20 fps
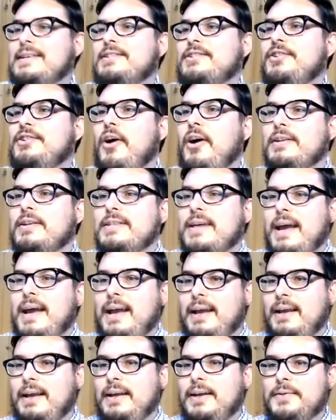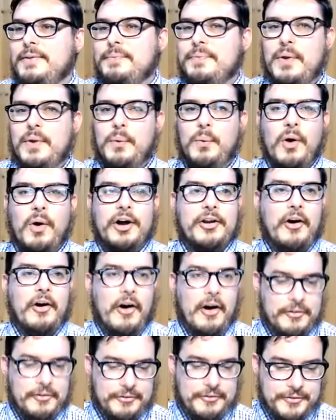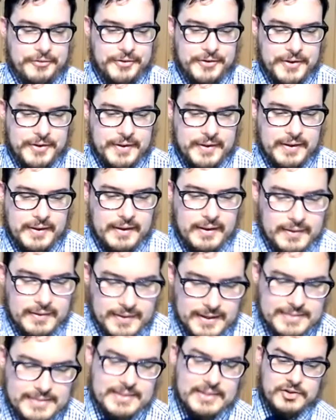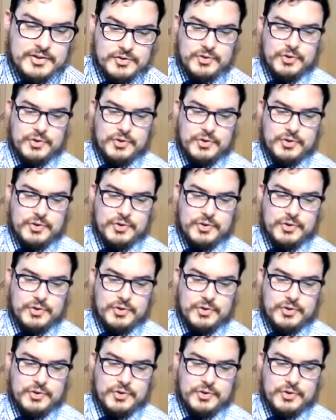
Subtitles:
is not a one-off. This is